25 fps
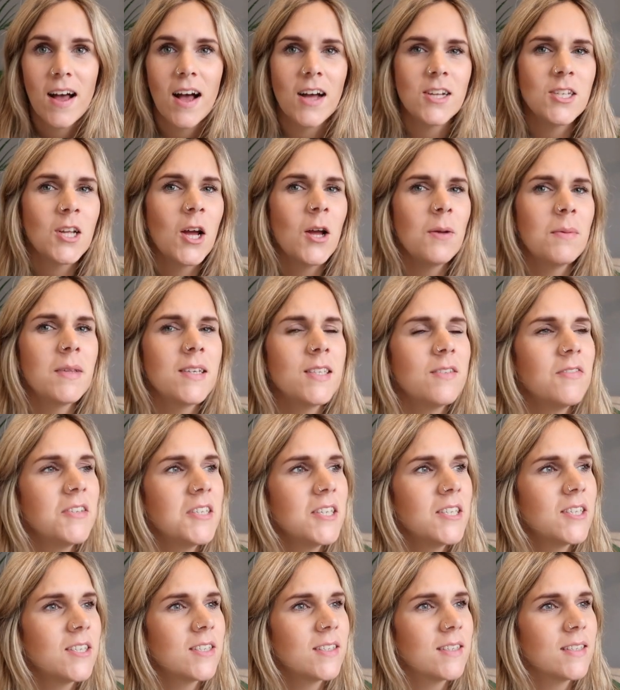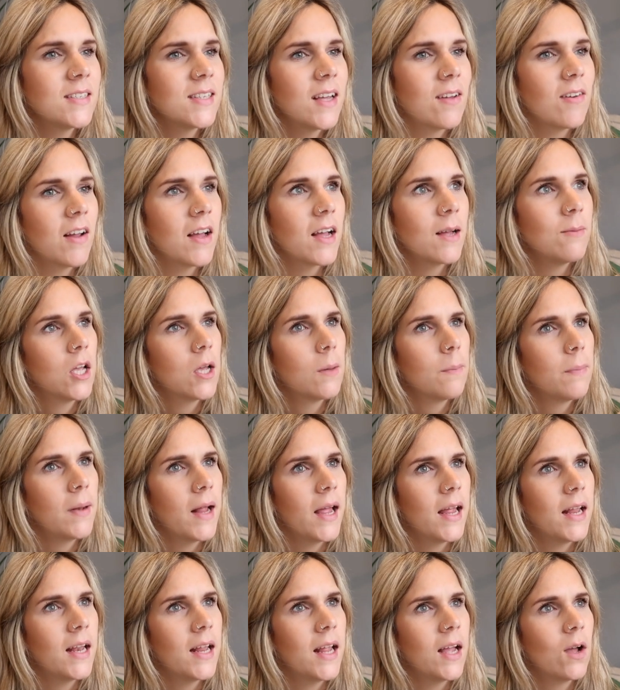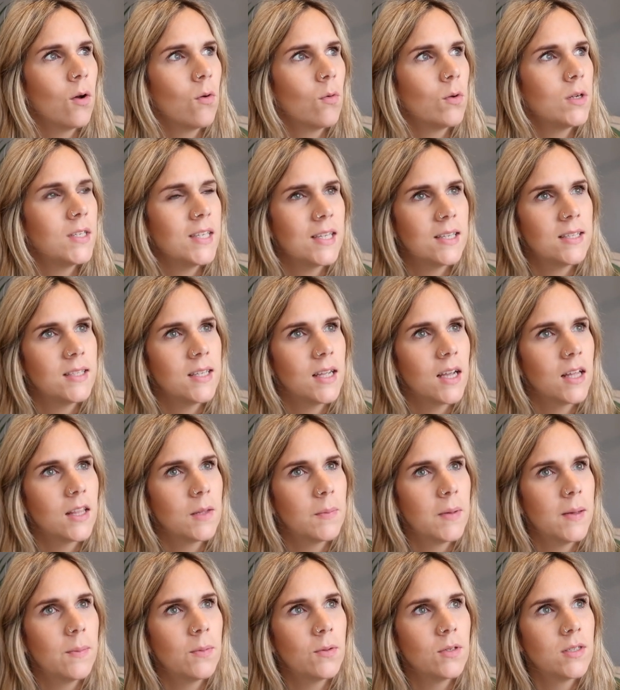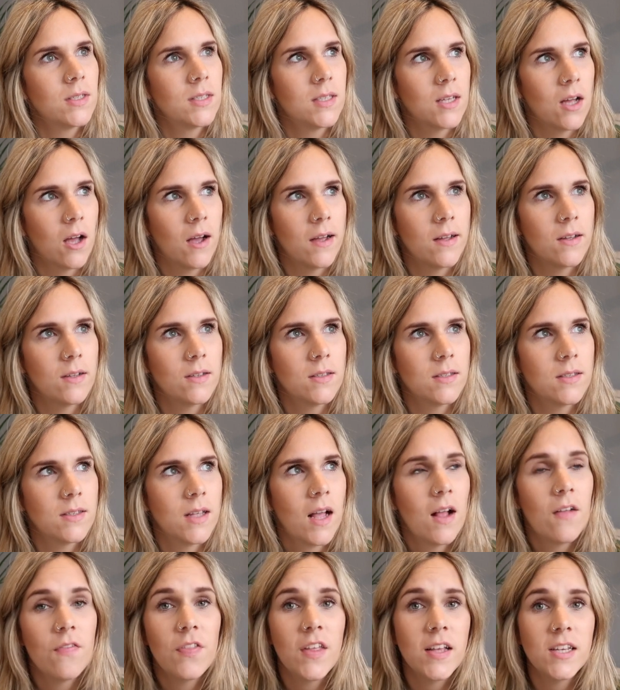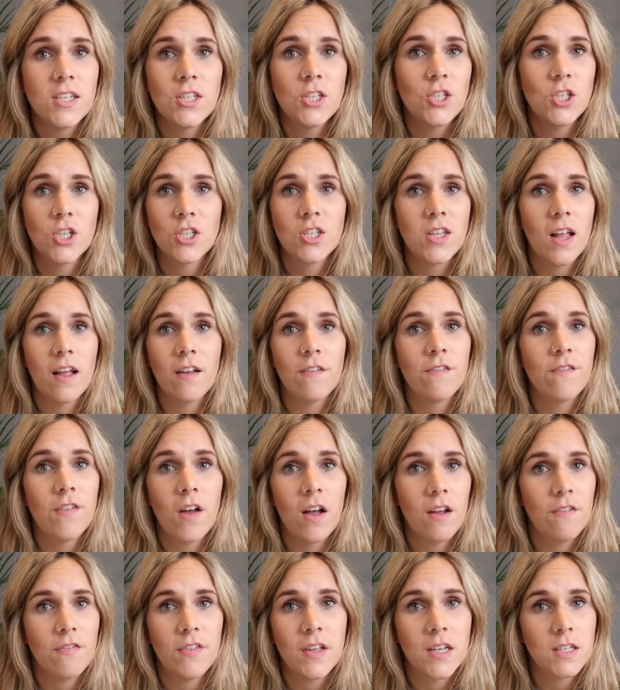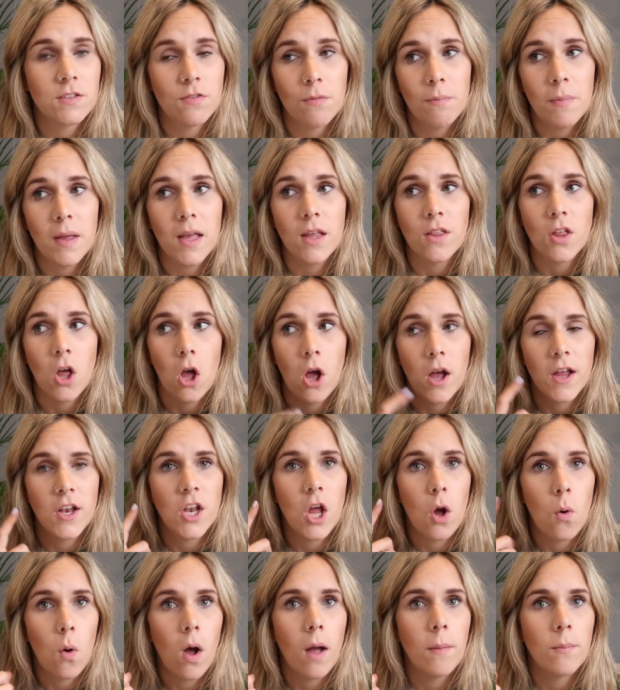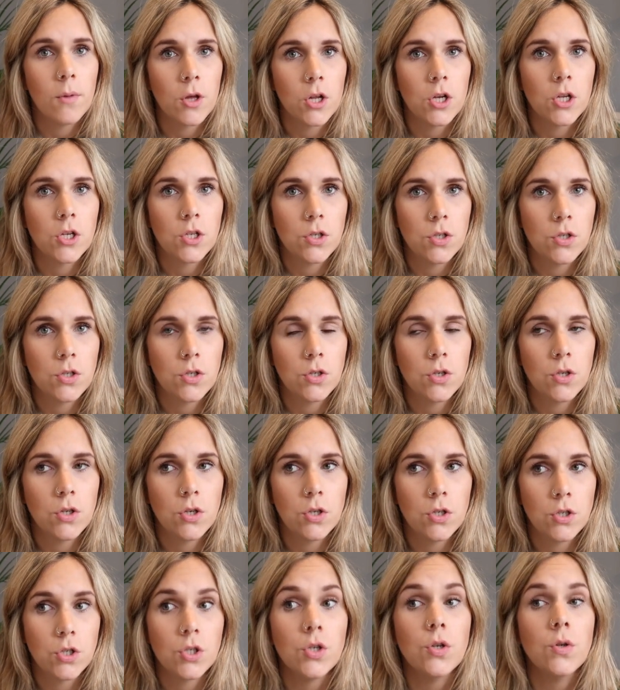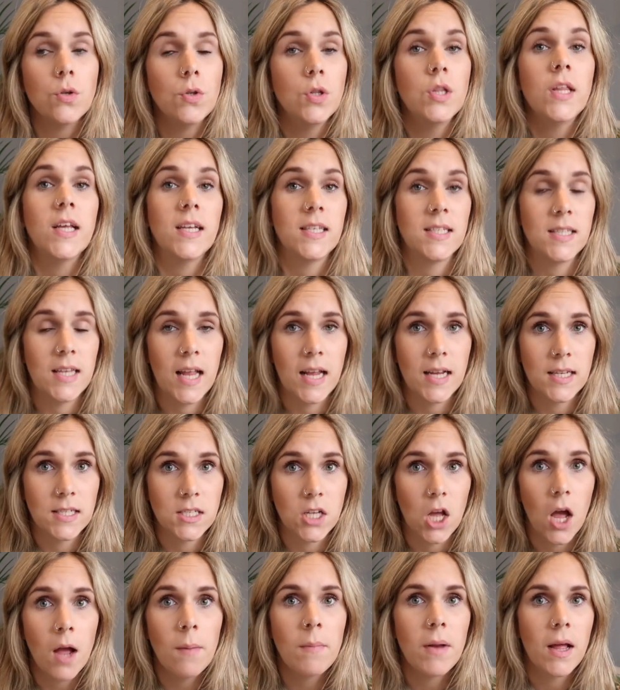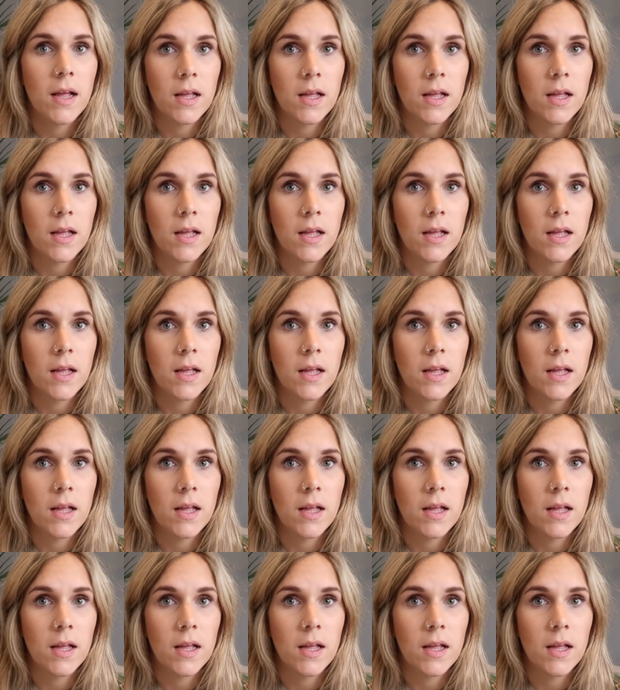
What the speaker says: I hope this video doesn't sound like I'm complaining or dissing other people's styles. This is just like five things for me that I know I'm gonna do this next time.